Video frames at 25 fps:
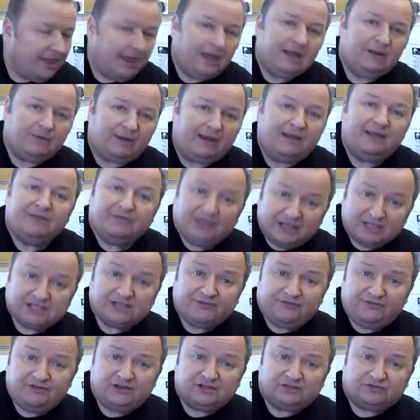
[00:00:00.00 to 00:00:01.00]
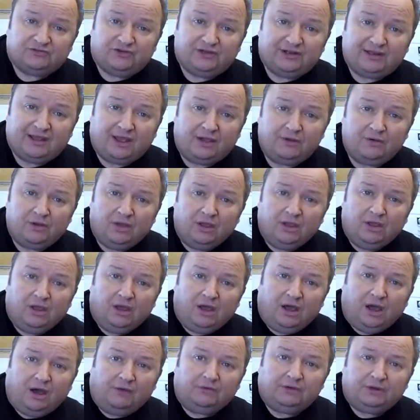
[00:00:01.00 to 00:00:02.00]
Anyway, that's it for this video.
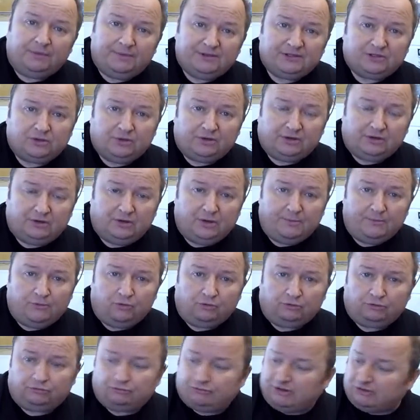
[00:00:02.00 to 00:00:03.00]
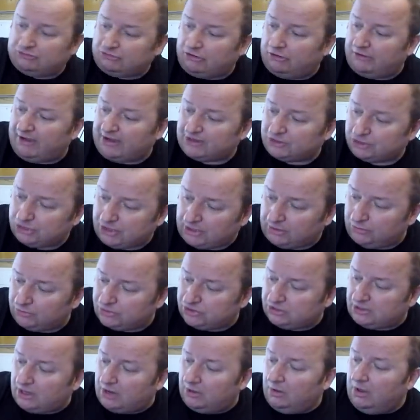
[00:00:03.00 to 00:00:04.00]
I'm going to be doing a lot more on the Retro Hacks channel. As
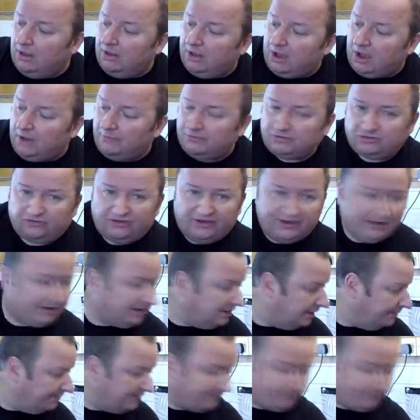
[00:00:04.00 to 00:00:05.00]
you know, I was thinking, let me